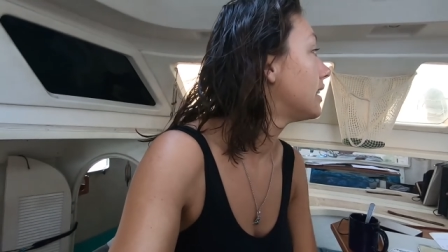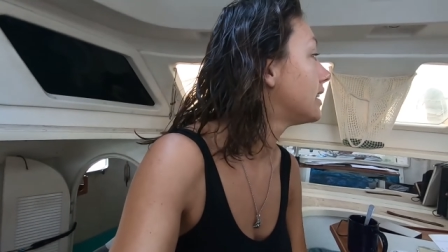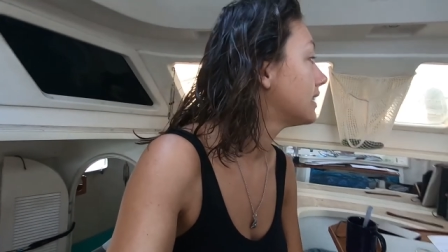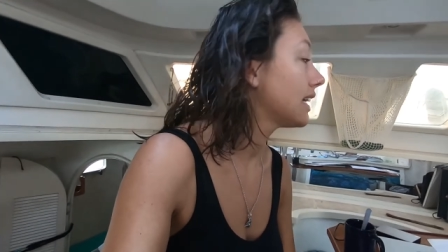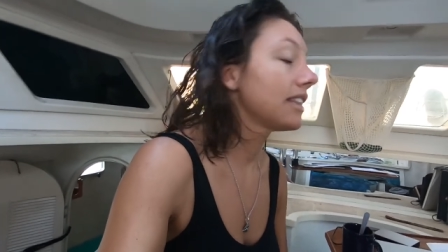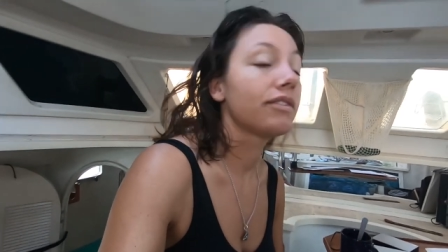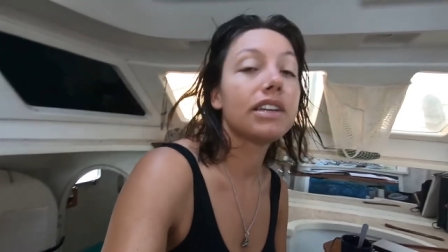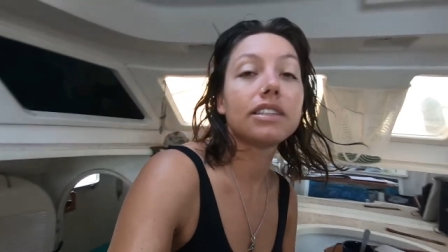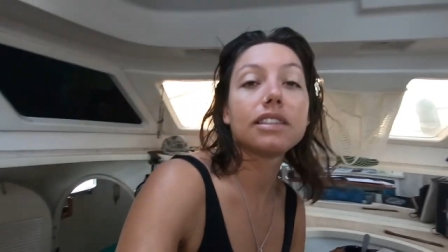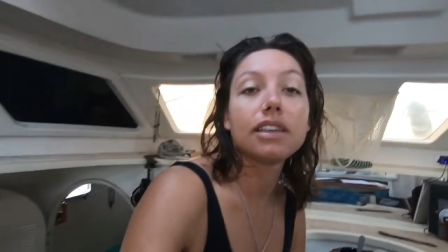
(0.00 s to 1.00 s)
uh, yeah, the
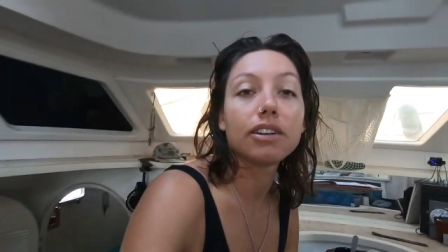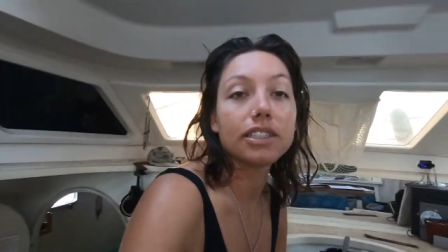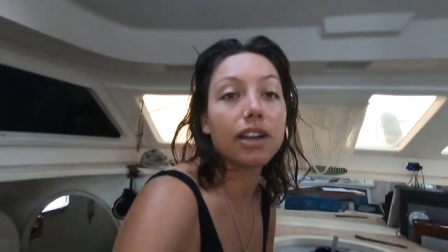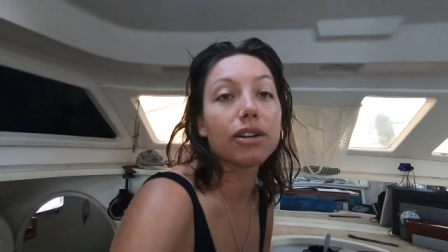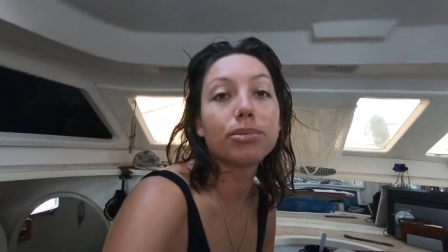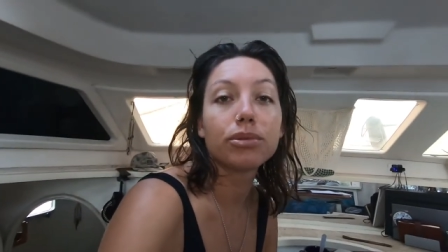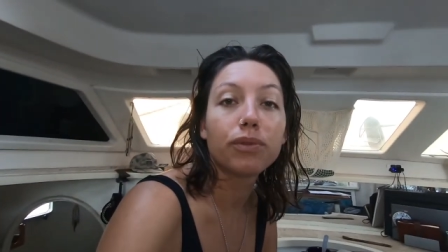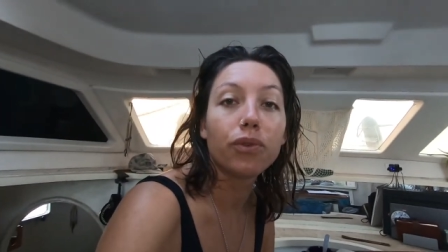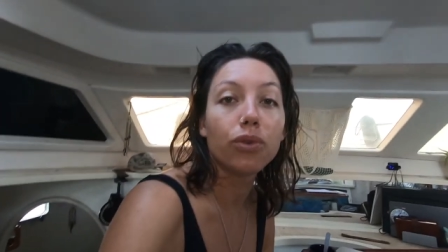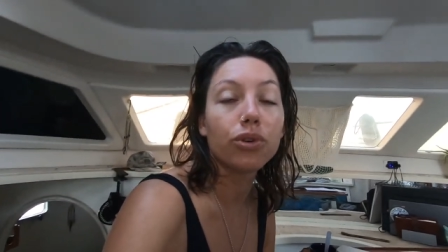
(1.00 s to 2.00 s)
visas here are terrible
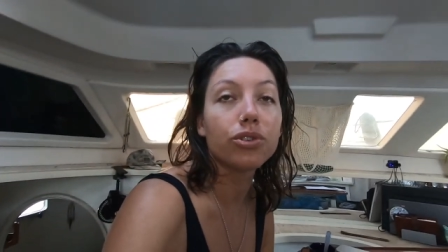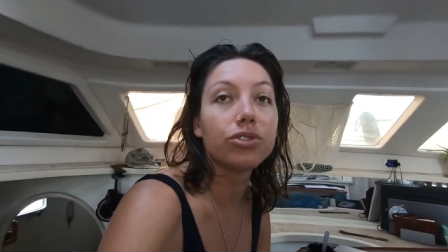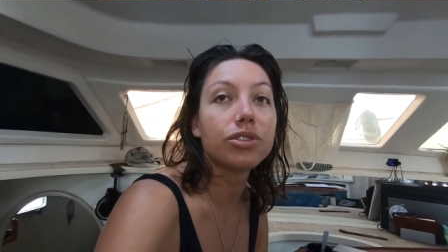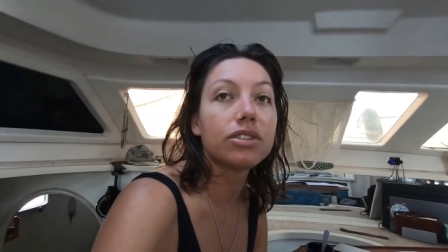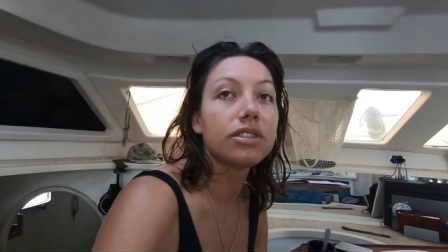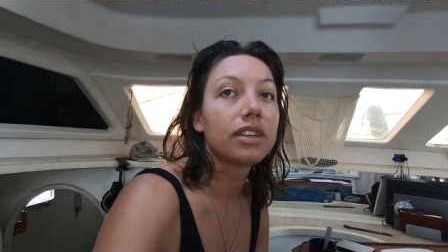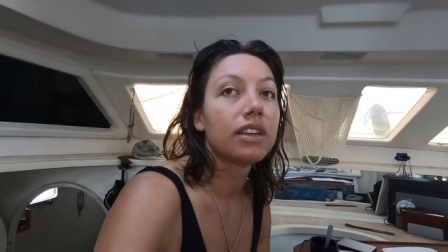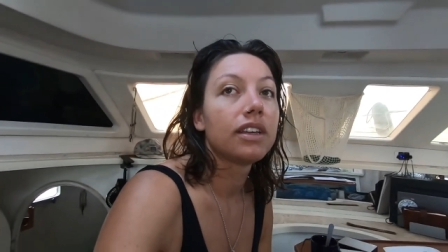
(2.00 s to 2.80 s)
for cruises.